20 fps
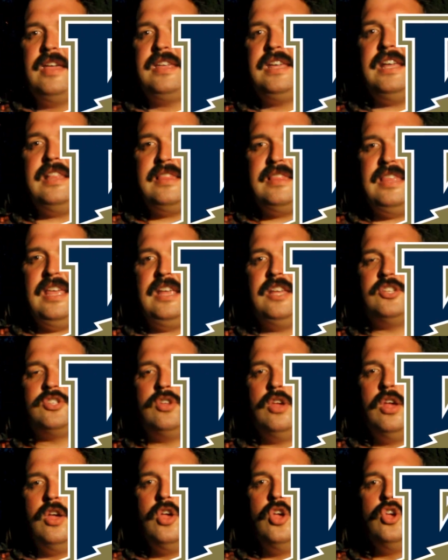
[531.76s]
get things
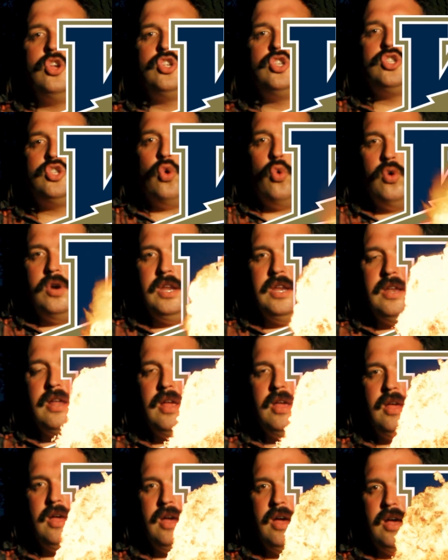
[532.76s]
sorted
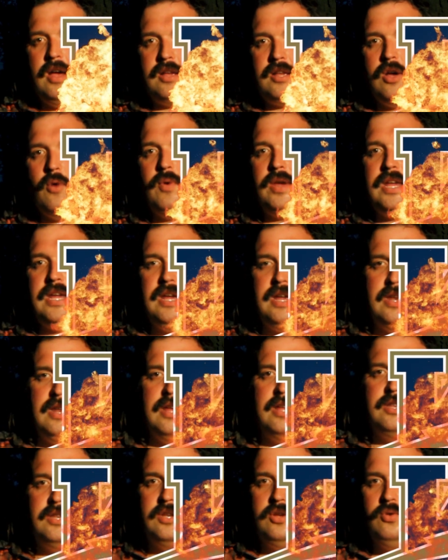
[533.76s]
going
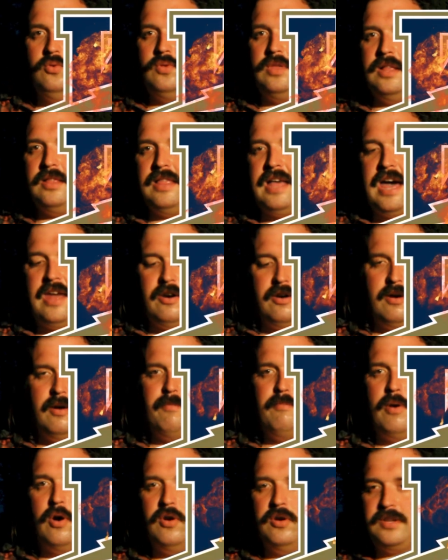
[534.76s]
into the latter
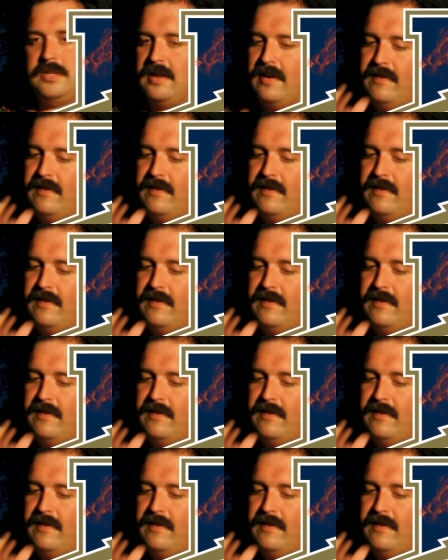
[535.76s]
parts